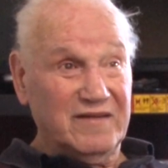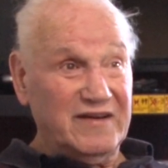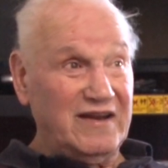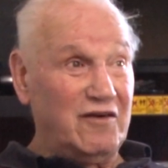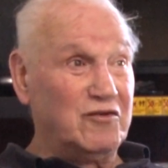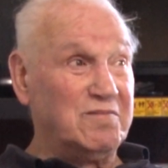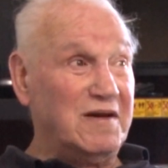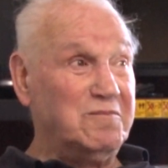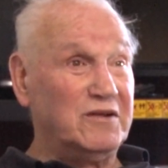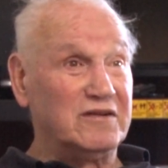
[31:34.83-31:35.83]
And I
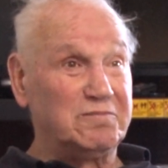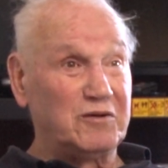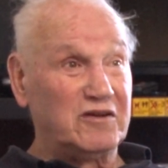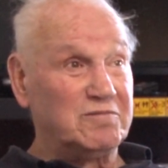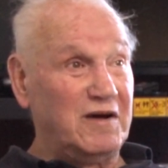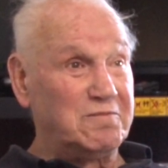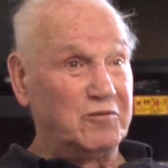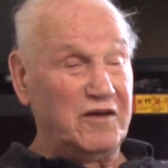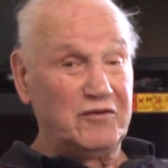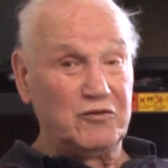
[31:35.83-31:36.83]
remember it because my
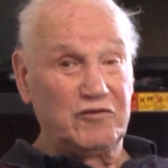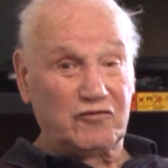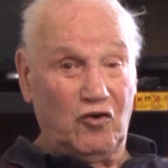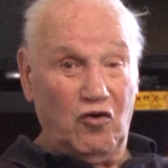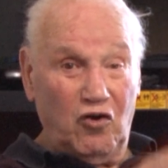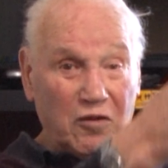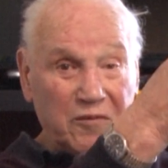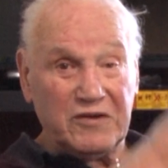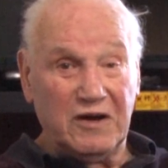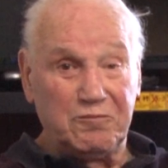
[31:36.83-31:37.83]
brother used to haul
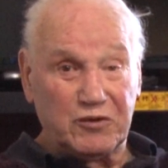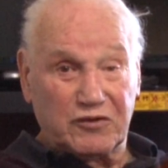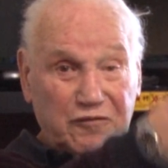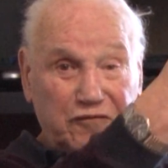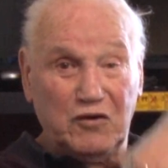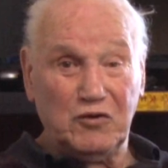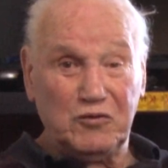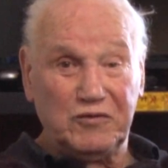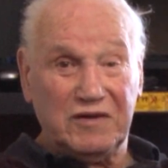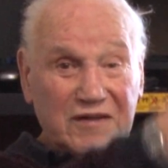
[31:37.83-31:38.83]
me up with the
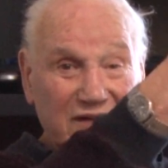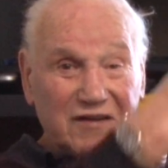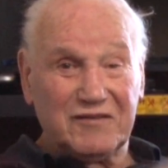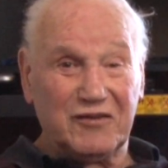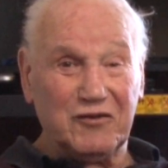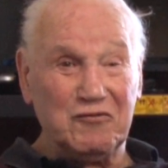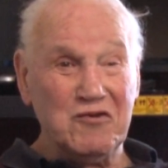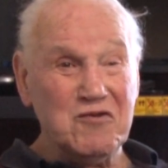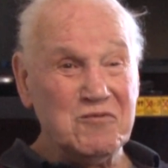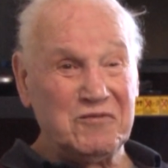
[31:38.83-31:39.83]
food to the
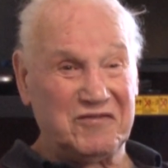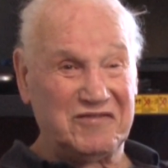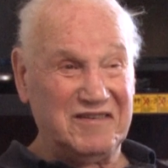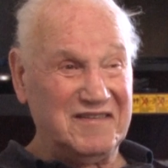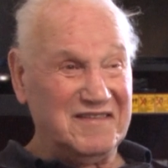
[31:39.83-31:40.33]
rooms.